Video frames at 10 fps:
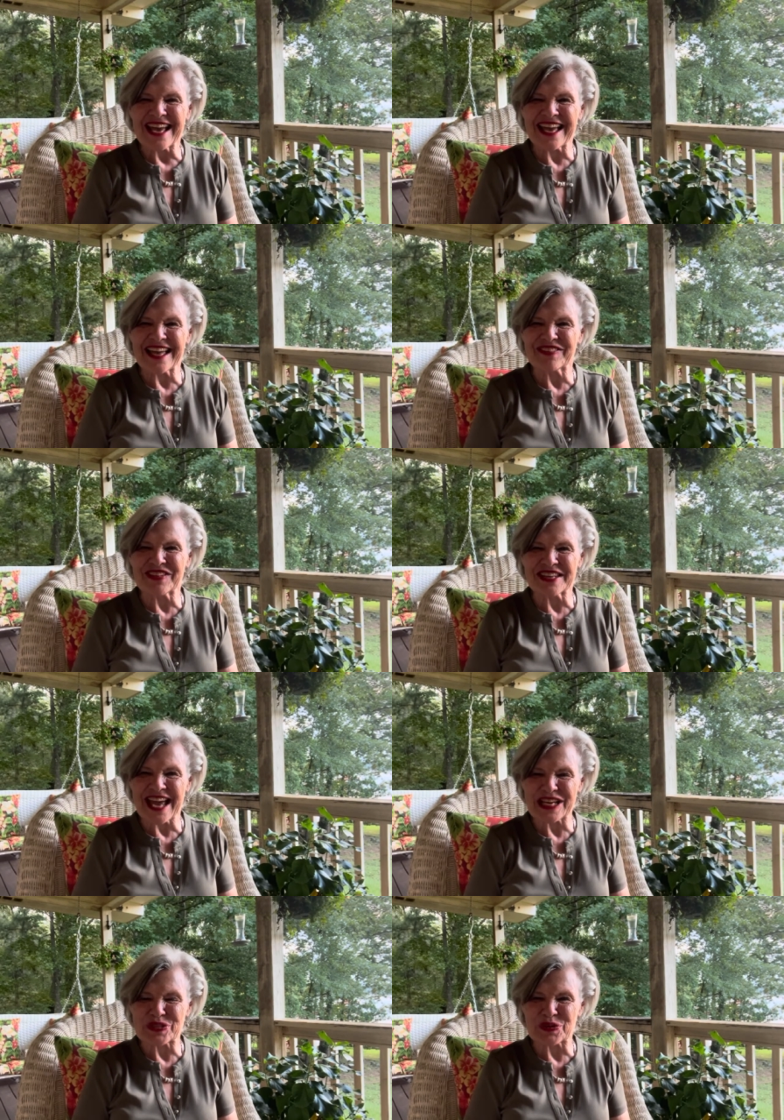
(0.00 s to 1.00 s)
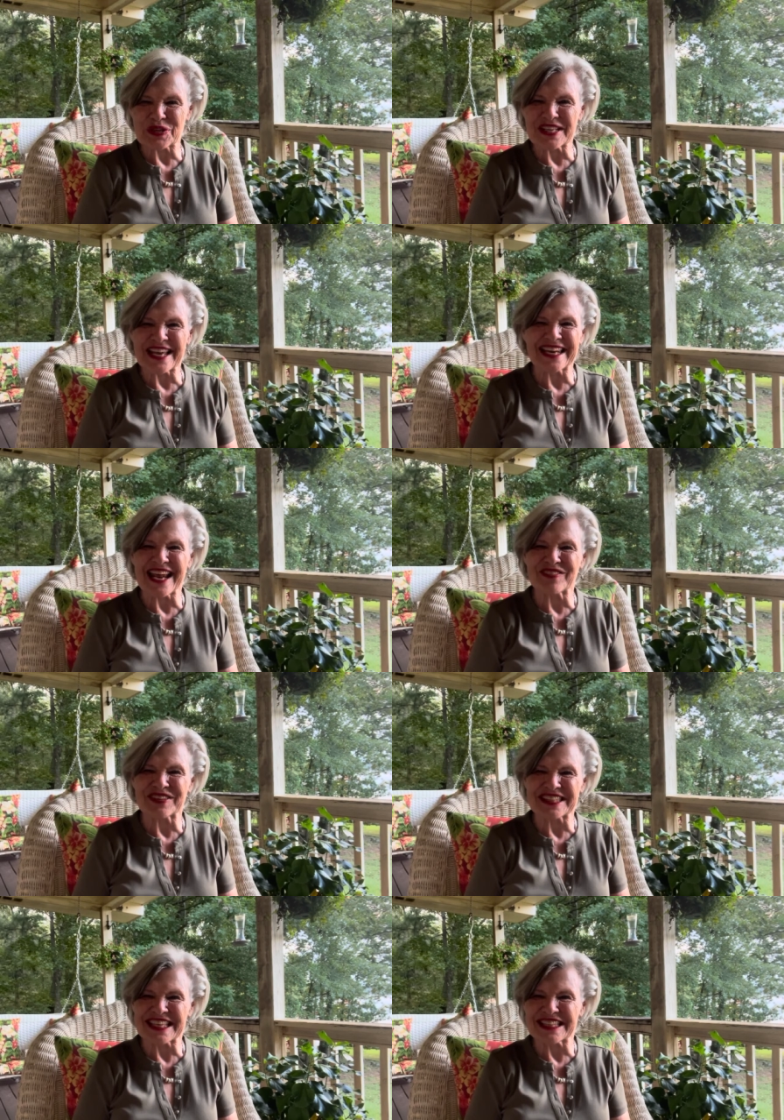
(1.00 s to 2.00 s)
in the natural and
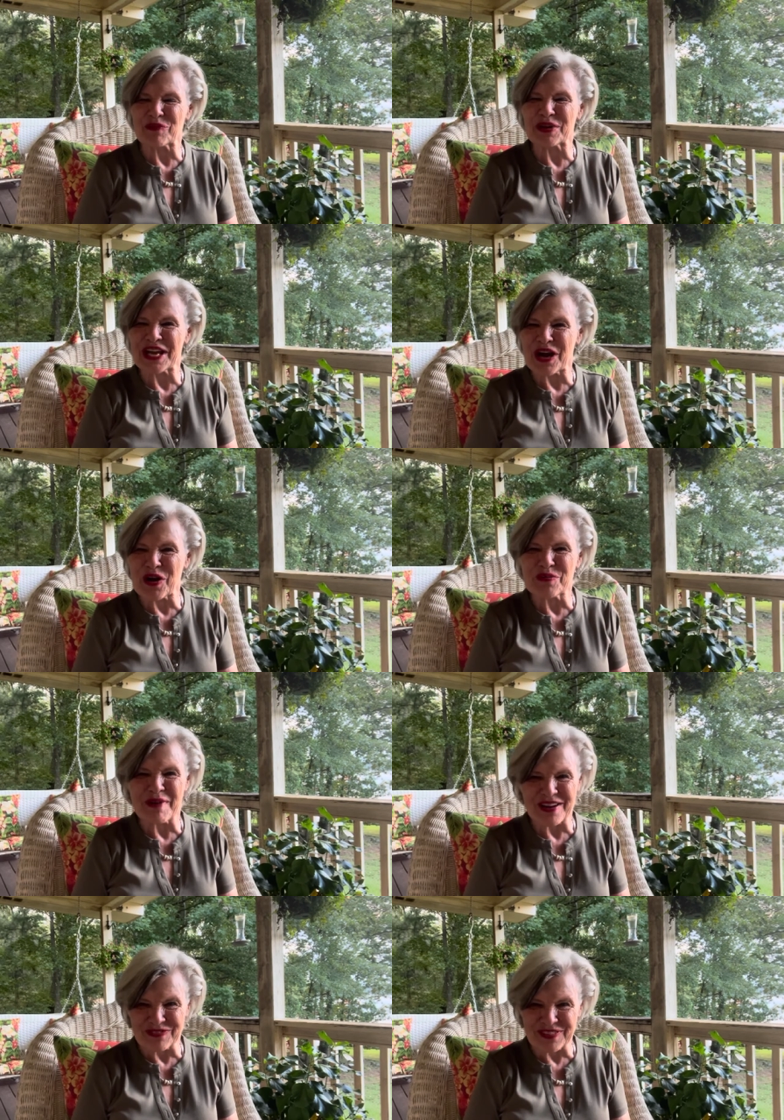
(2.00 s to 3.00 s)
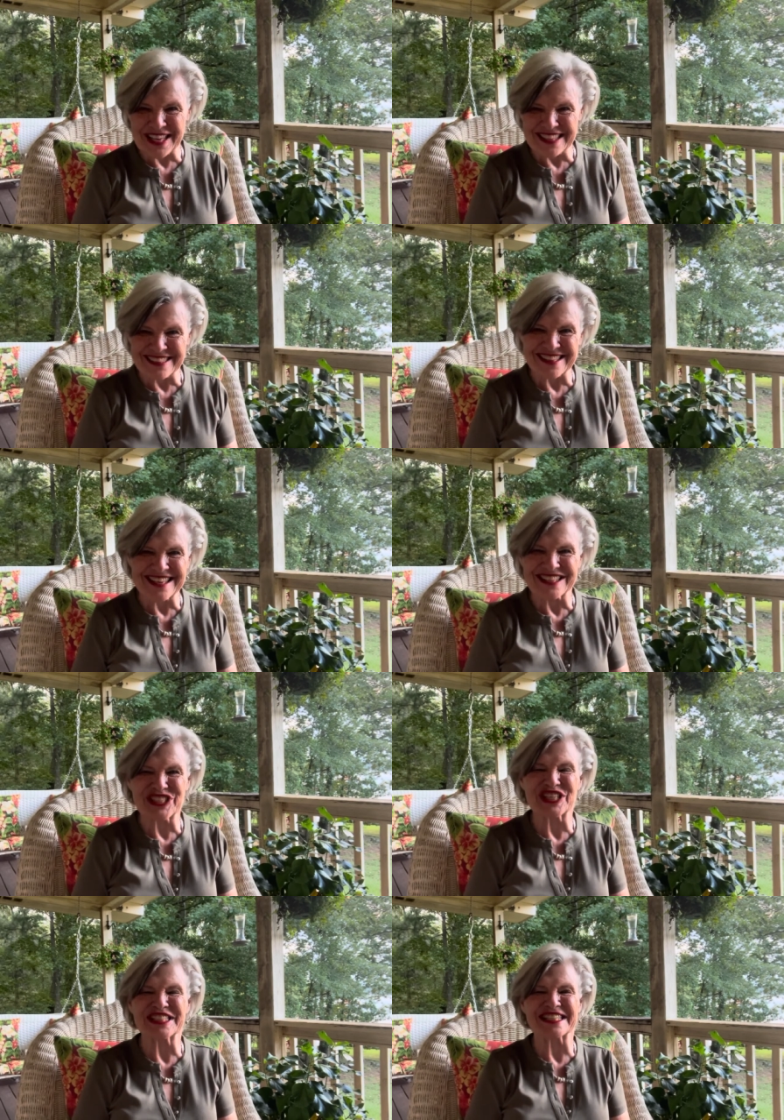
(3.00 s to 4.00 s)
everything that we own by faith in
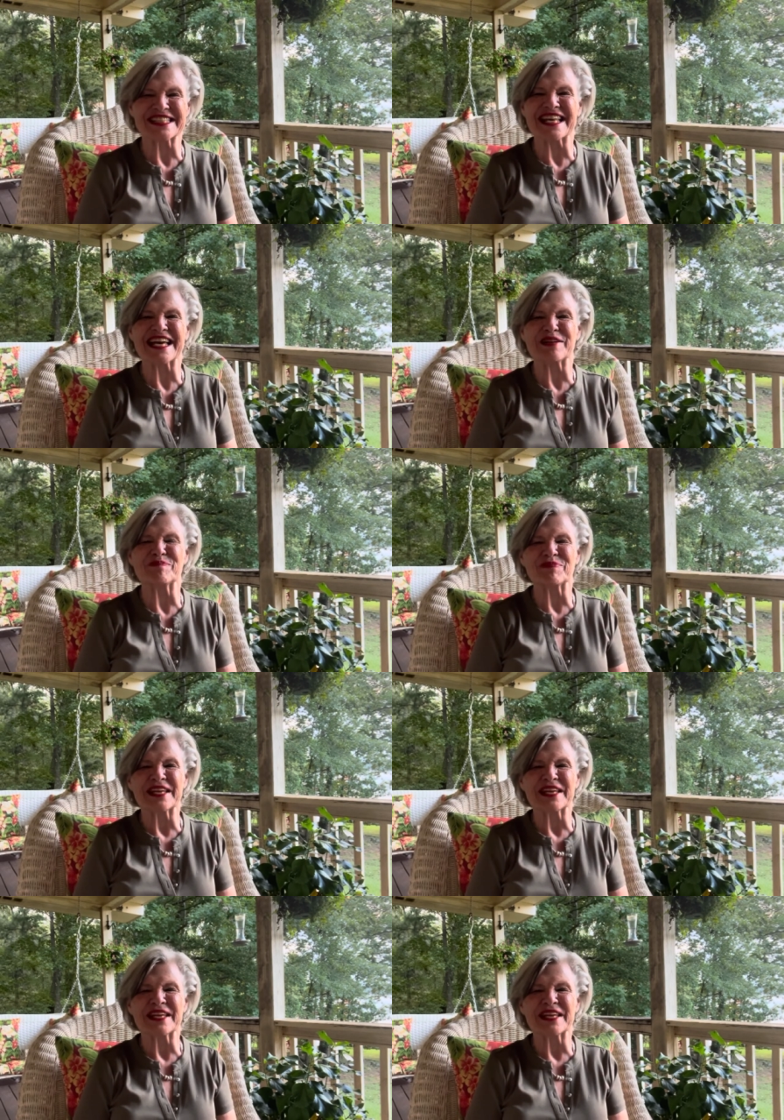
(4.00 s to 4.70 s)
Jesus' name.